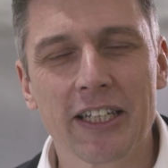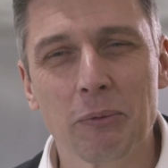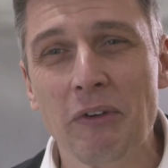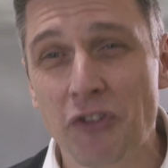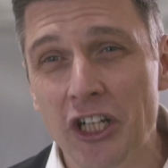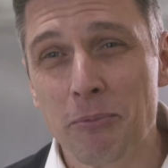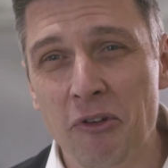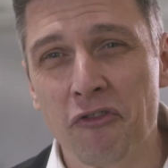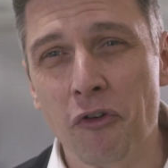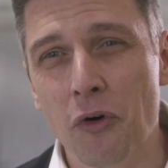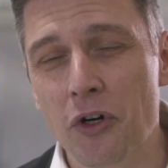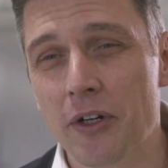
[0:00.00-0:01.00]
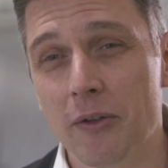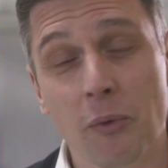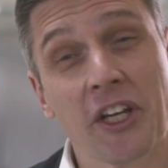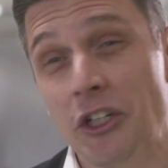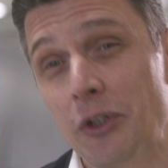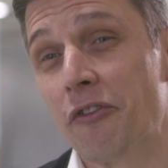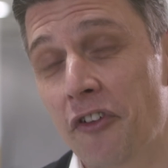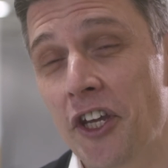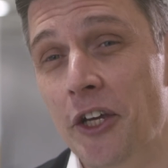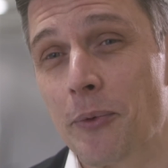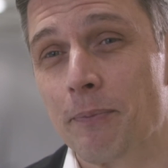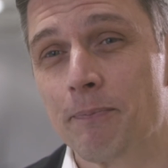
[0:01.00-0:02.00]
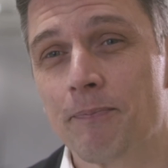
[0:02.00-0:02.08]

We've done it before, we can do it for you.